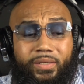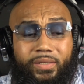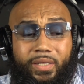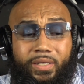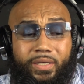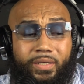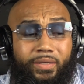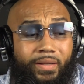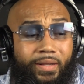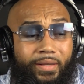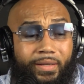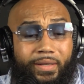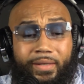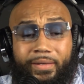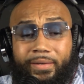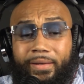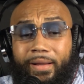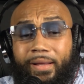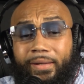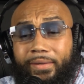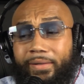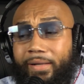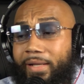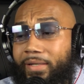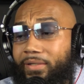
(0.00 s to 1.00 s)
let a nigga in
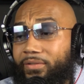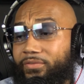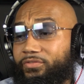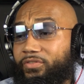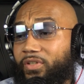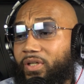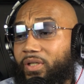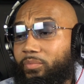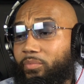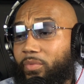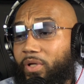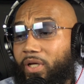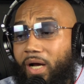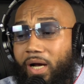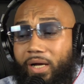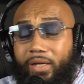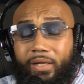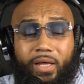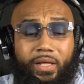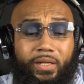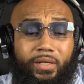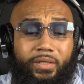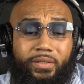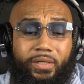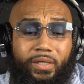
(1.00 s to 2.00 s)
LA affect me. I
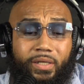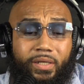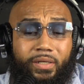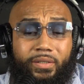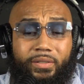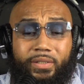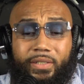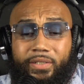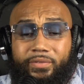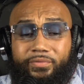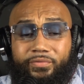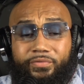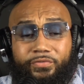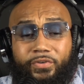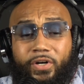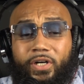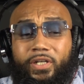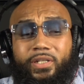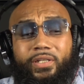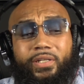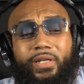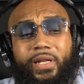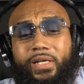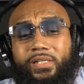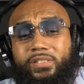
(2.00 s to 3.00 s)
can't let a nigga that live
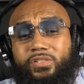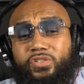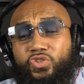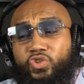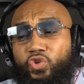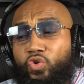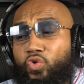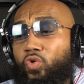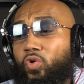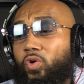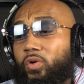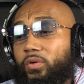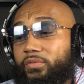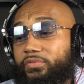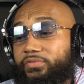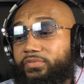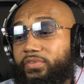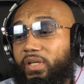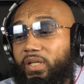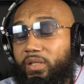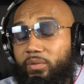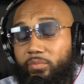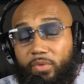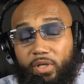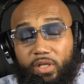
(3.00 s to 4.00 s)
fucking next door
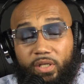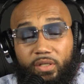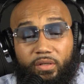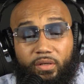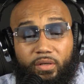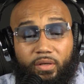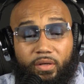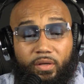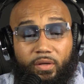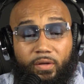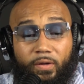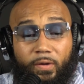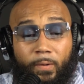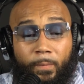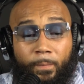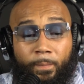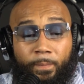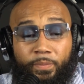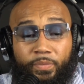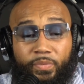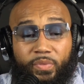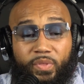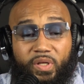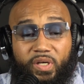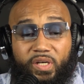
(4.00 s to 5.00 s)
affect me.
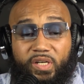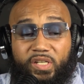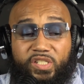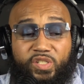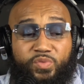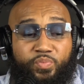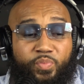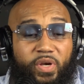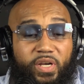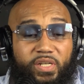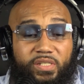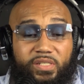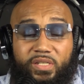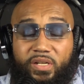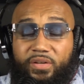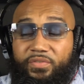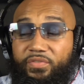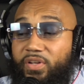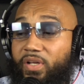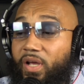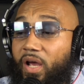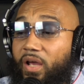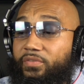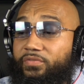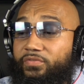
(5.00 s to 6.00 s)
Especially if
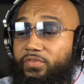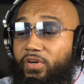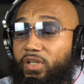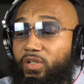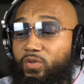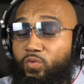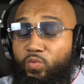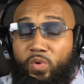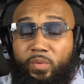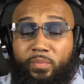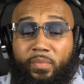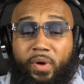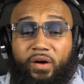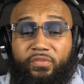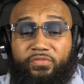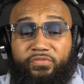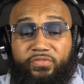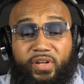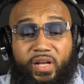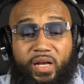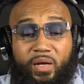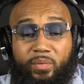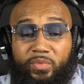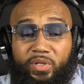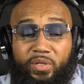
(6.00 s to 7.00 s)
he ain't fucking with my
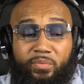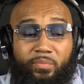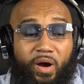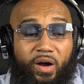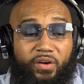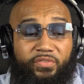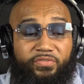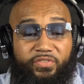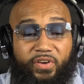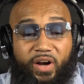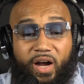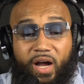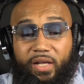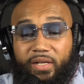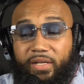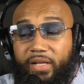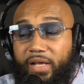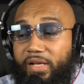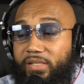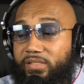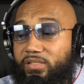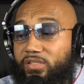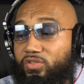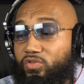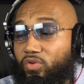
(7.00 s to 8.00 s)
family, my
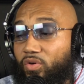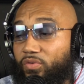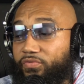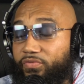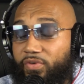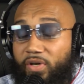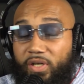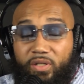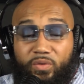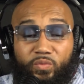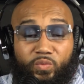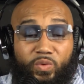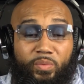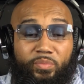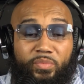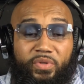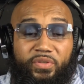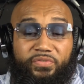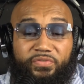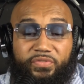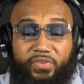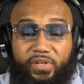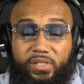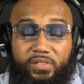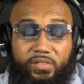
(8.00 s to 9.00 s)
finances, or fucking with me
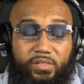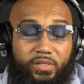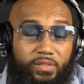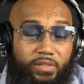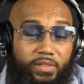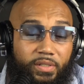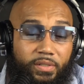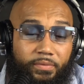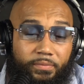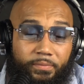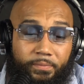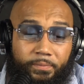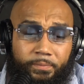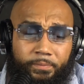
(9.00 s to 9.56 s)
physically.